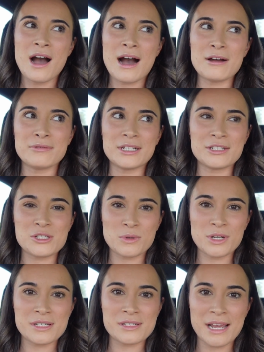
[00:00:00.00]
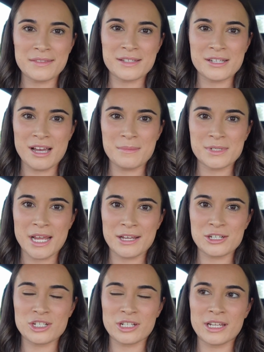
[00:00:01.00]
I really just wanted to take the time to
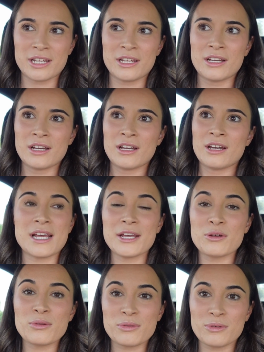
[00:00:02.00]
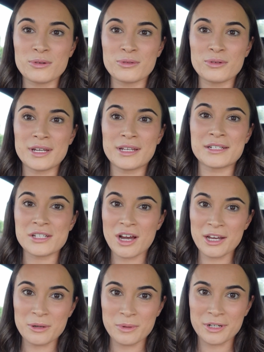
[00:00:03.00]
actually take you through an
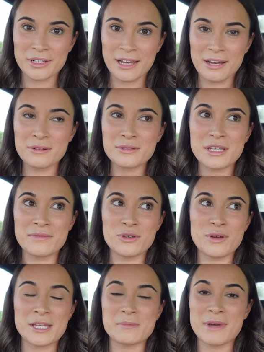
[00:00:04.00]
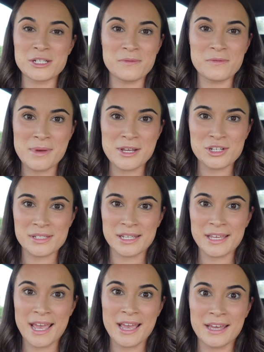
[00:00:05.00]
entire workout, give you as much information as
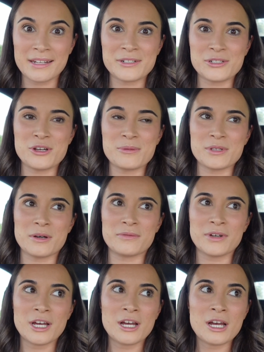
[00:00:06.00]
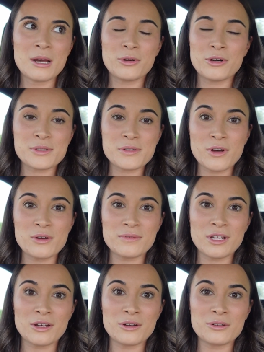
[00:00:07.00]
I can in terms of progressive
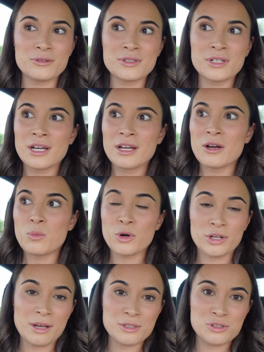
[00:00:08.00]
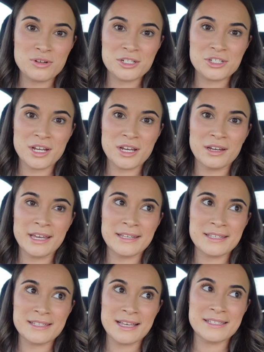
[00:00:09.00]
overload, workout structure,
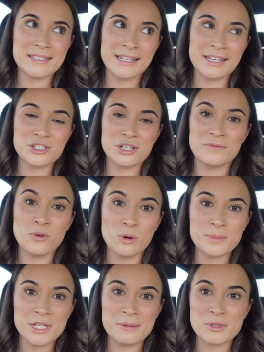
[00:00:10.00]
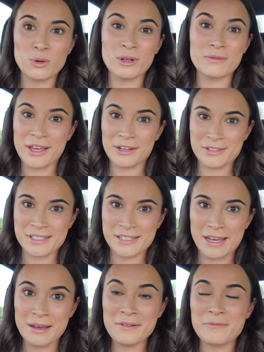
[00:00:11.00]
exercise selection, form tips, all of that good
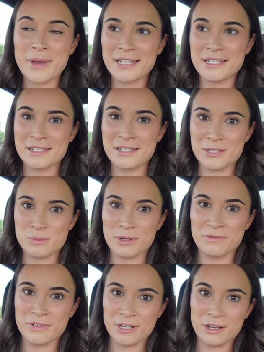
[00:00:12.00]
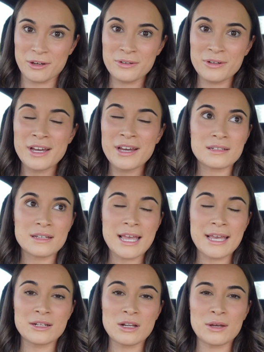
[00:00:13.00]
stuff packed into this one video.
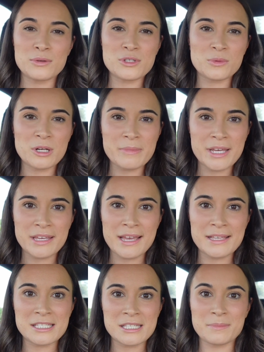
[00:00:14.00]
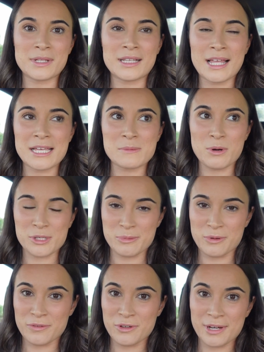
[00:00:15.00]
And I also want to make it as simple as
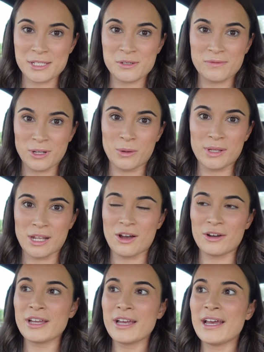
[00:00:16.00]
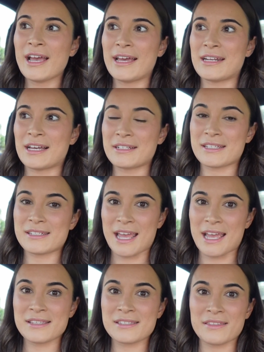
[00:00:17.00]
possible for you guys to follow along and
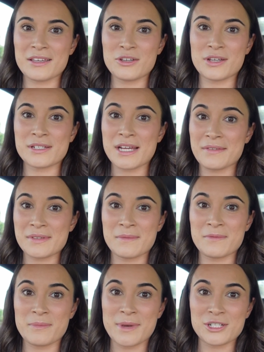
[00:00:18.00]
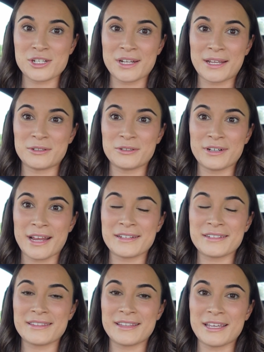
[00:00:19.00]
understand so that you can take this information and
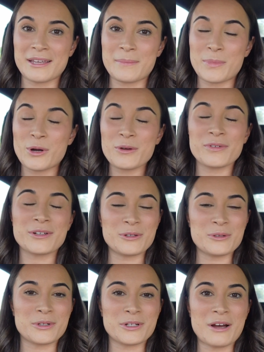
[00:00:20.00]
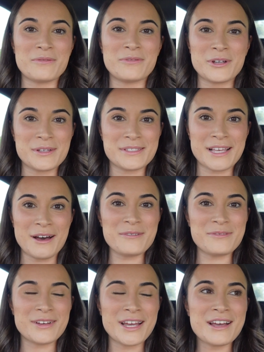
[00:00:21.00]
create the perfect glute workout for
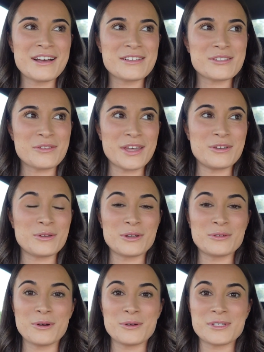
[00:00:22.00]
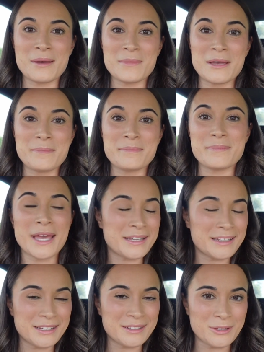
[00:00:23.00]
yourself so that you can grow some
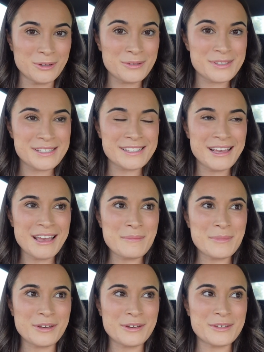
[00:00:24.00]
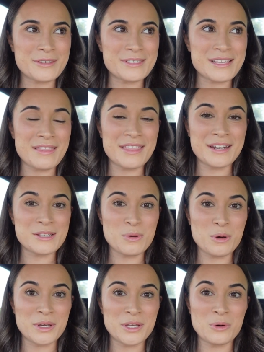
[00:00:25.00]
immaculate glutes, because that is
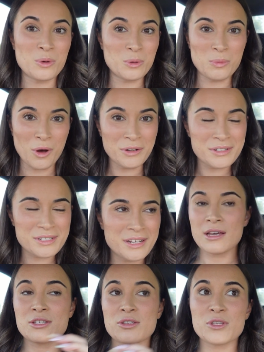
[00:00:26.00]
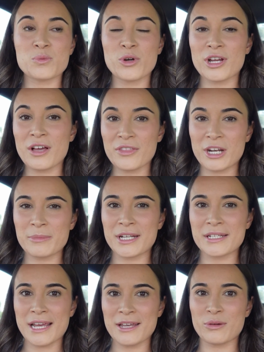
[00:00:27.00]
what we all want. So this workout that I'm
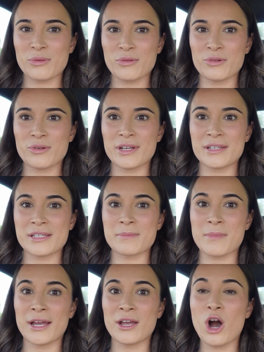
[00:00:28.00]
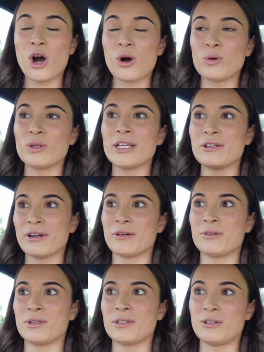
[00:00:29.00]
going to take you through is my holy
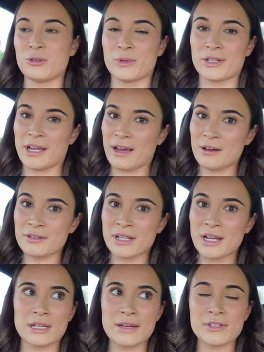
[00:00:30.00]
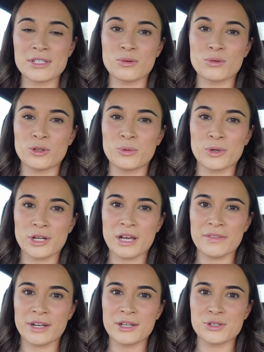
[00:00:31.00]
grail glute workout. Every single glute
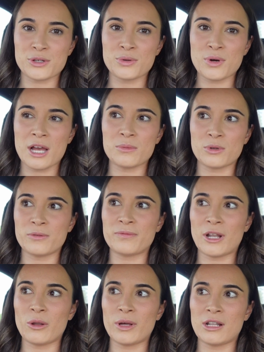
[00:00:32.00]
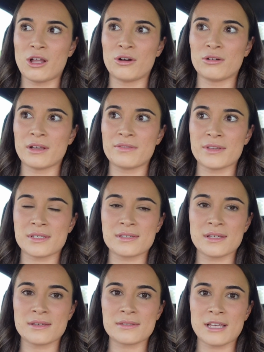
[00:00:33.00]
workout that I do, I will follow along
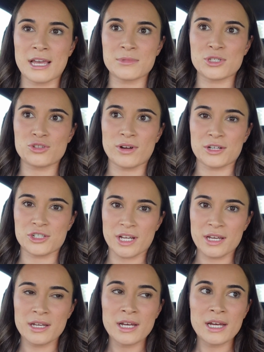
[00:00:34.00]
this same structure.